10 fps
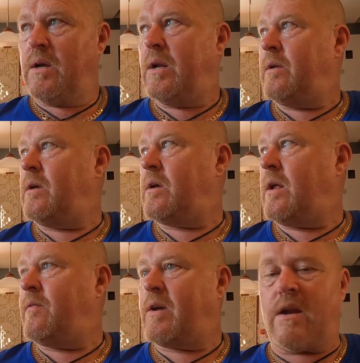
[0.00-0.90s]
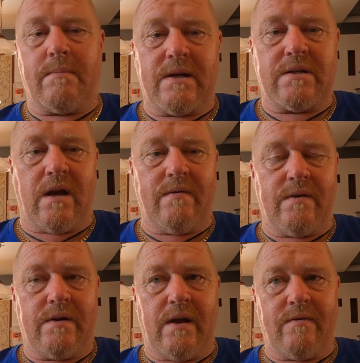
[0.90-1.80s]
you know, you could have a couple of mates
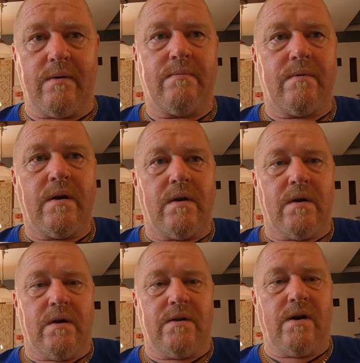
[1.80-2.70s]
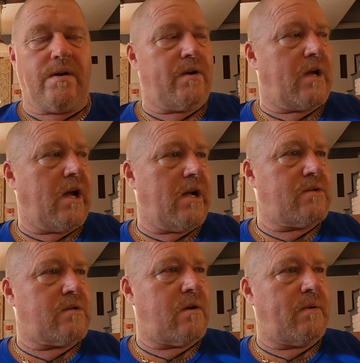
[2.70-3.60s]
over and have a night on the
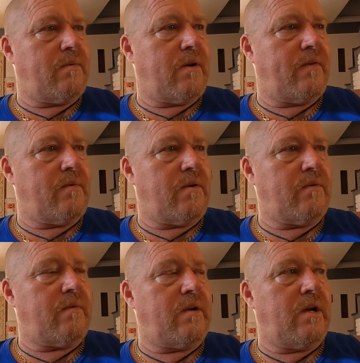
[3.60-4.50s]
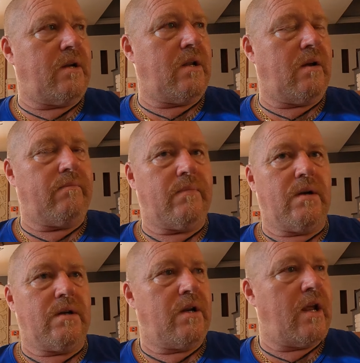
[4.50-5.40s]
cards or something, whatever you want. And
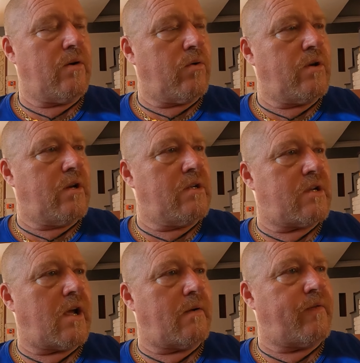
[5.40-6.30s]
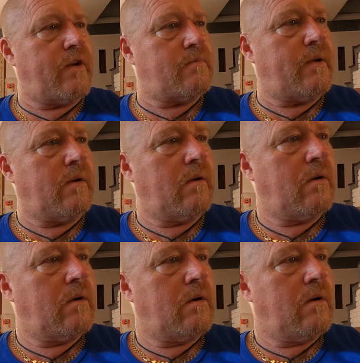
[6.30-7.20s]
now all you need is a couple of friends, man.
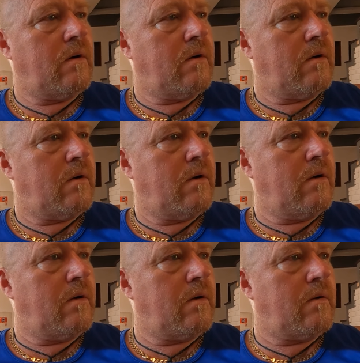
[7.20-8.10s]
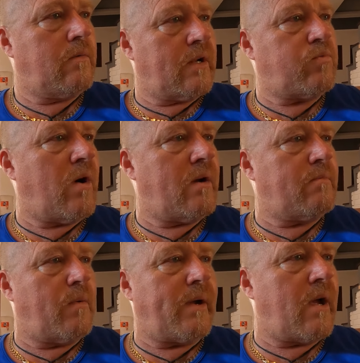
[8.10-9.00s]
Yeah. That's
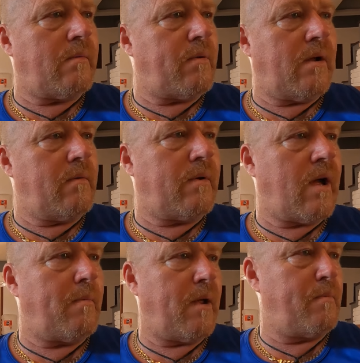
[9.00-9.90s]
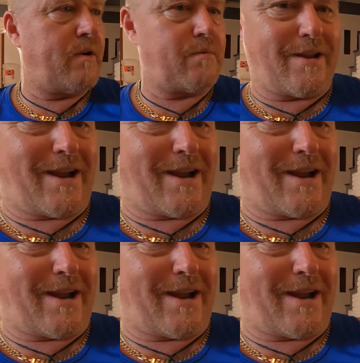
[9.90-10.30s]
one, but we can't play bridge